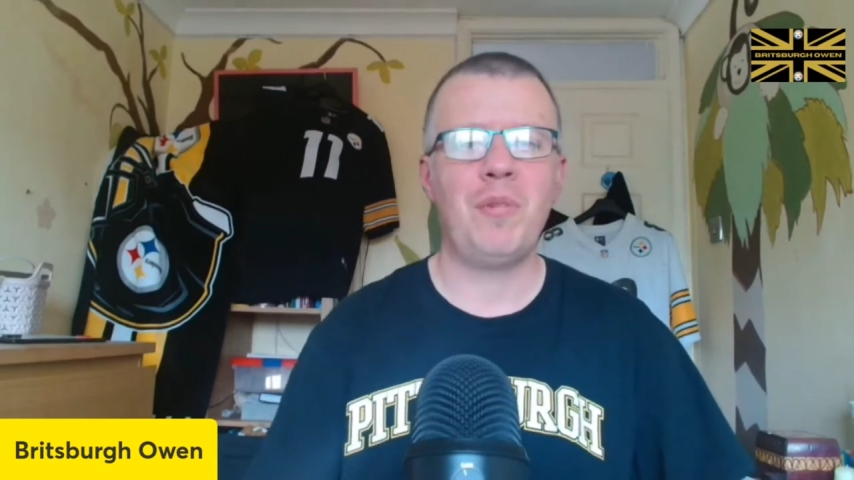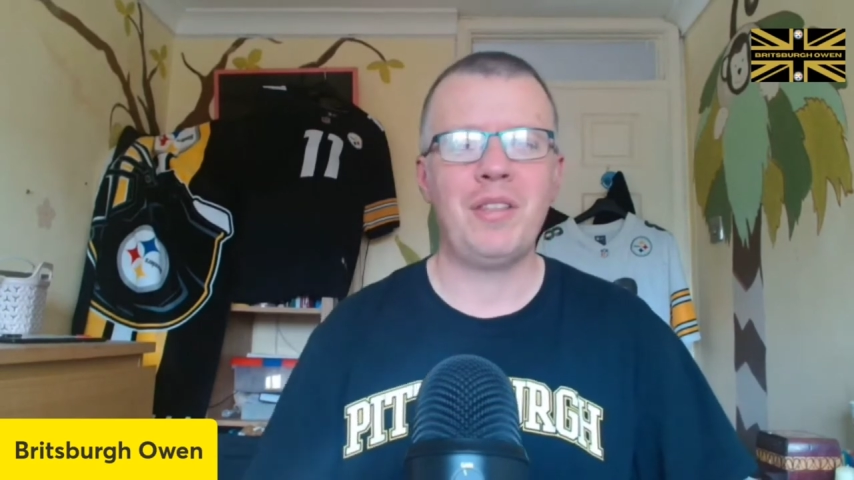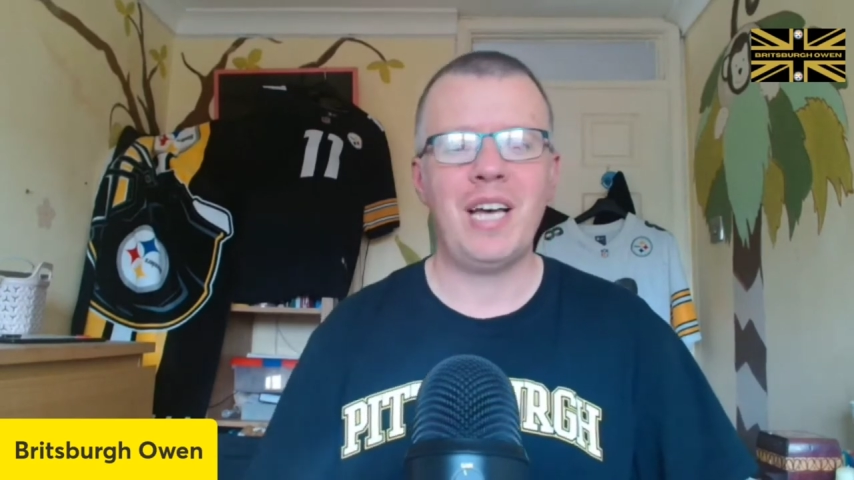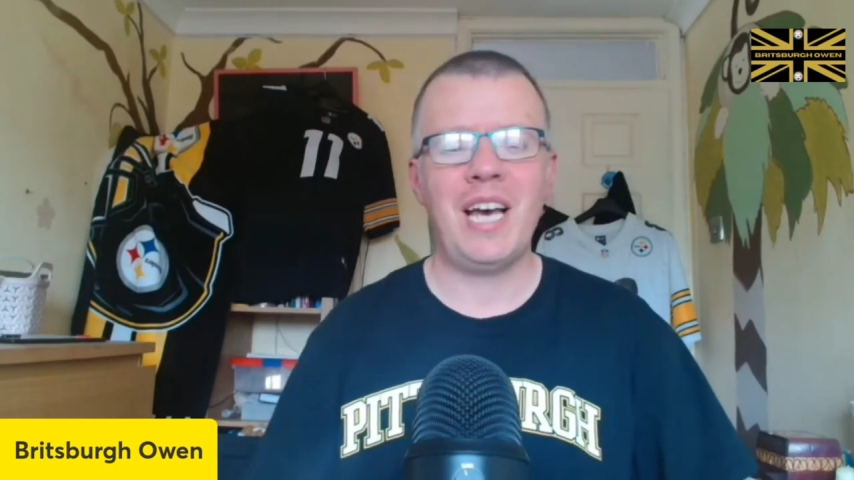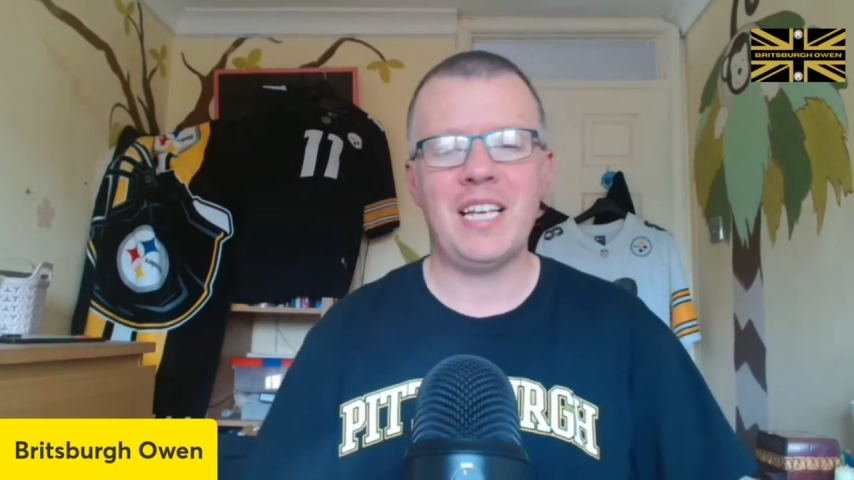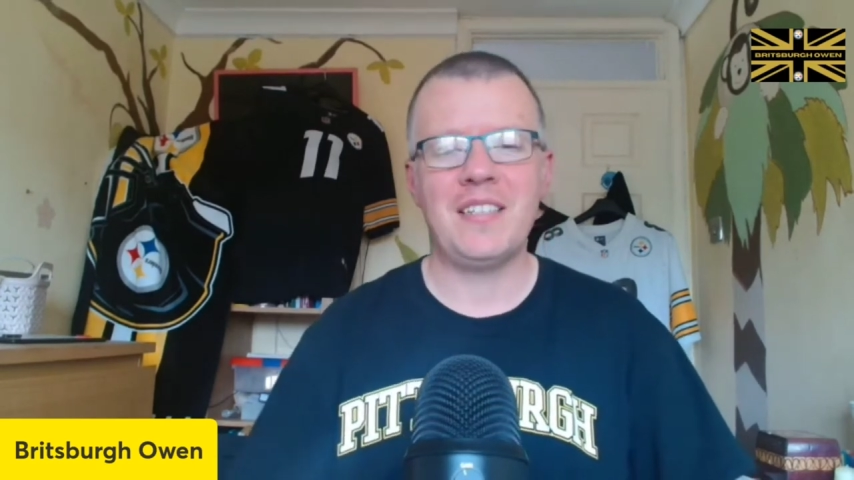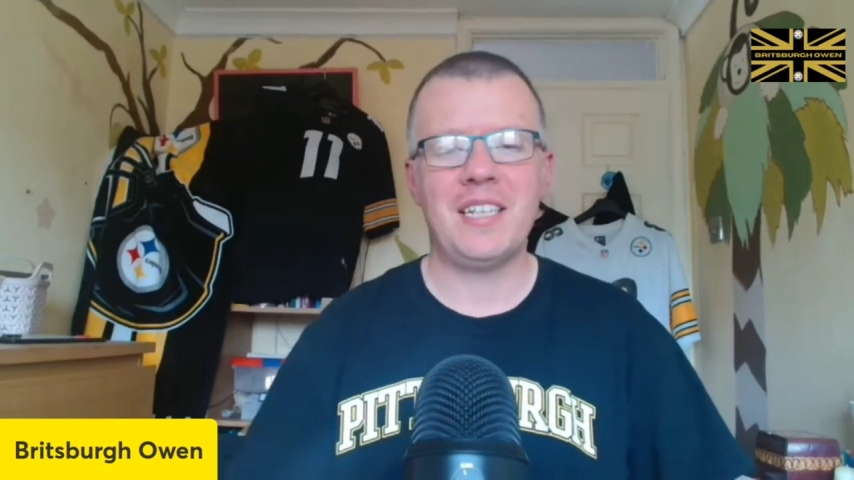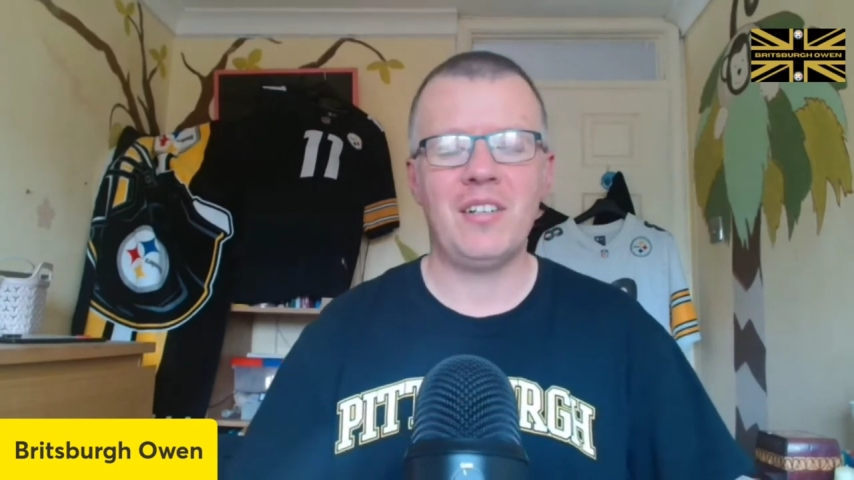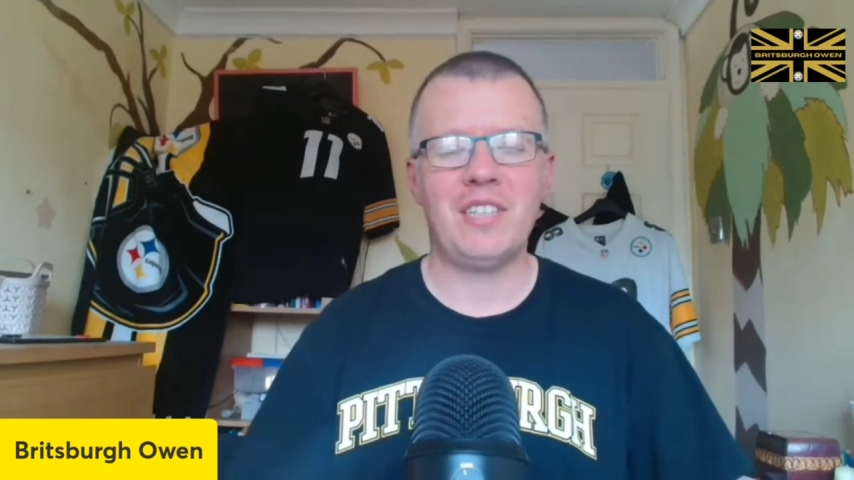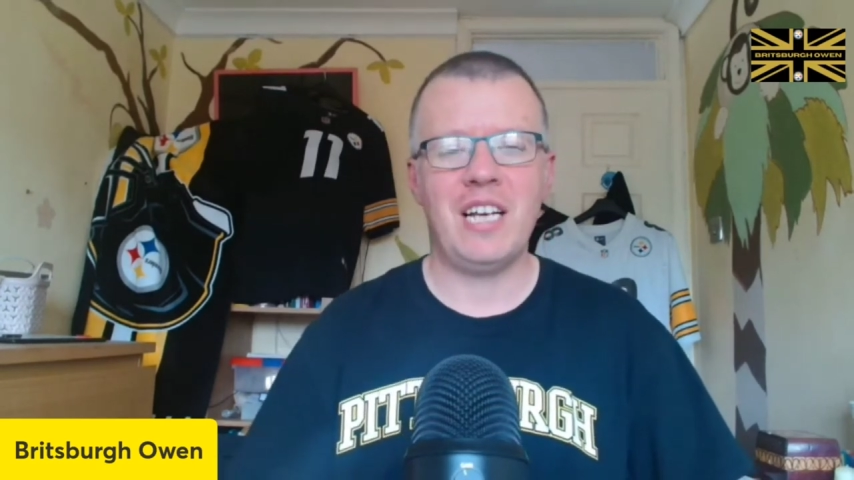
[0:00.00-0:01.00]
with that
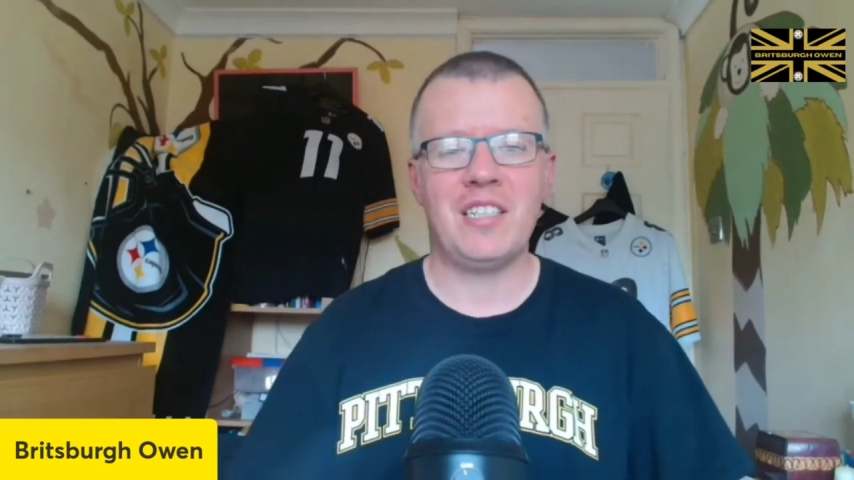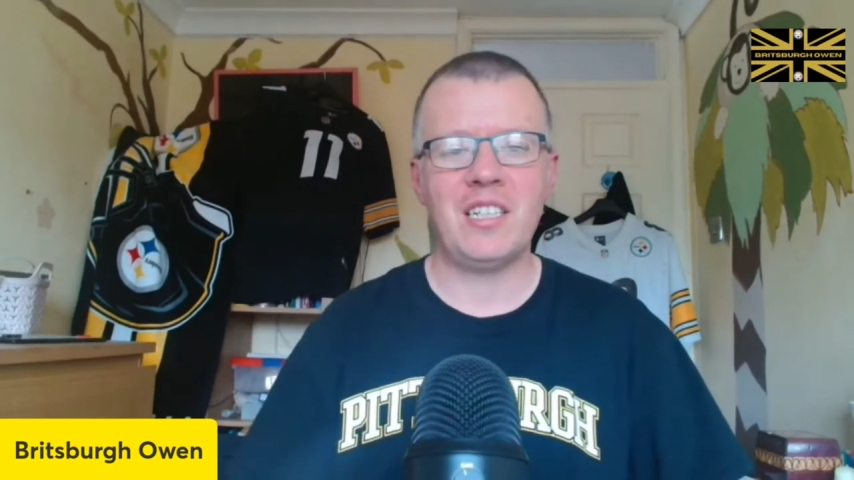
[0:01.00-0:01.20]
ACL test.